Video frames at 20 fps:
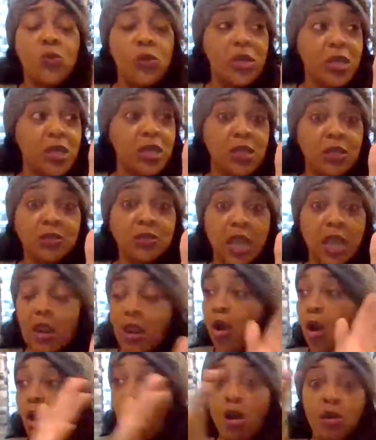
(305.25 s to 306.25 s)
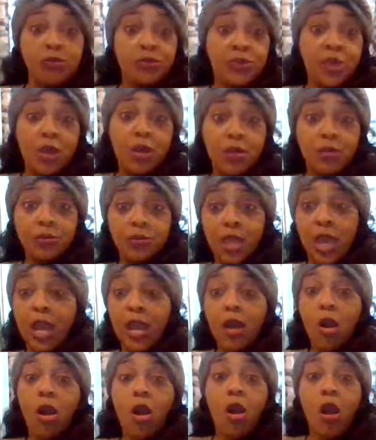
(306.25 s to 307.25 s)
We, they are their,
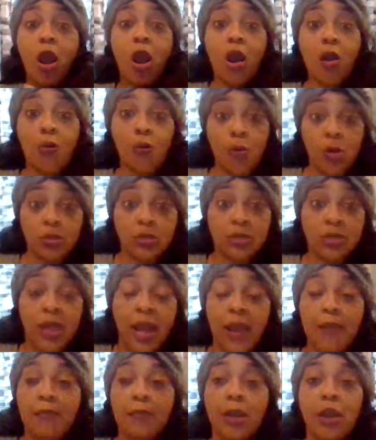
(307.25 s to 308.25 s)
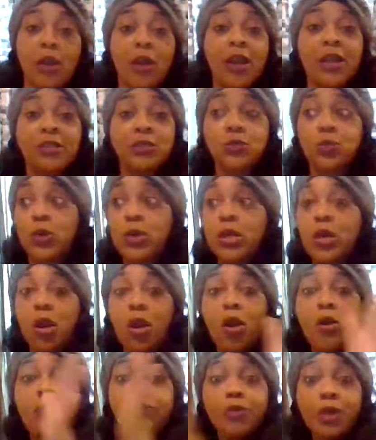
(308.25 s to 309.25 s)
they are our worst nightmare as we
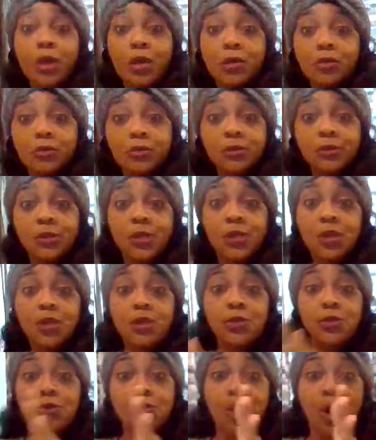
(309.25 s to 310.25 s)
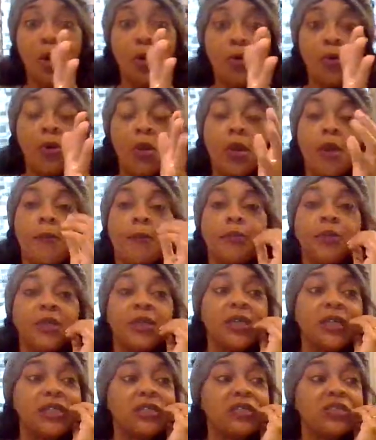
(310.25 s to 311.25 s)
are theirs, you know,
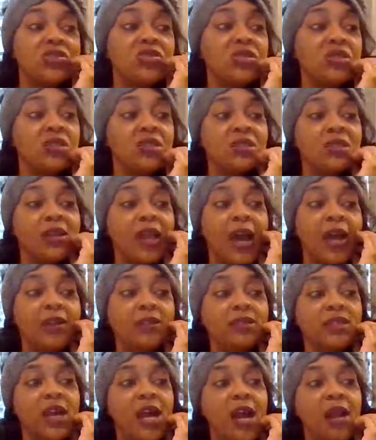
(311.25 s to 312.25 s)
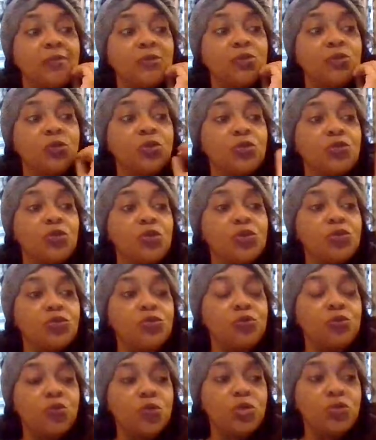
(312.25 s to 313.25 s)
because it's just a lot of times when, when you
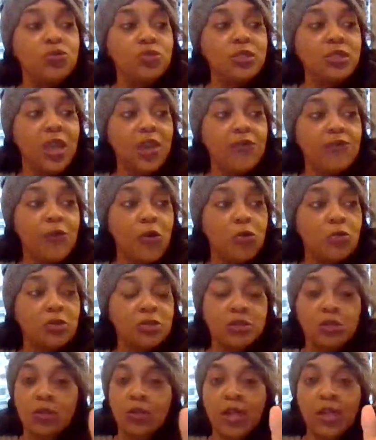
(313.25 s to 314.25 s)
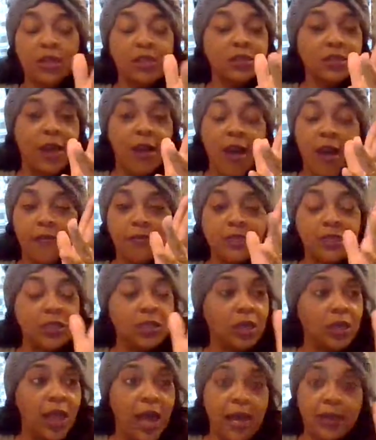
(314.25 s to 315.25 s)
when you stay focused on that, because I've
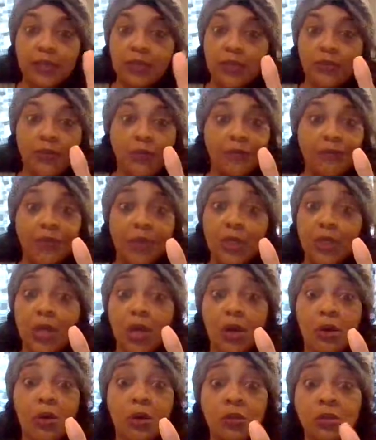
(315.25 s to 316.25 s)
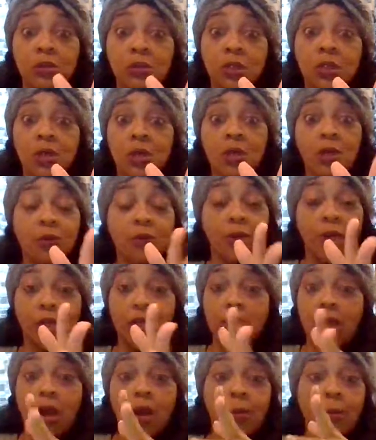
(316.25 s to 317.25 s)
seen a lot of different videos when
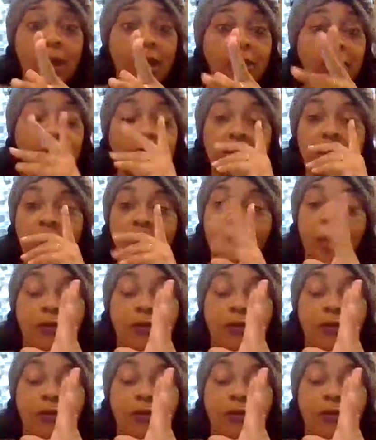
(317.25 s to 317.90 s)
they talk about that stuff.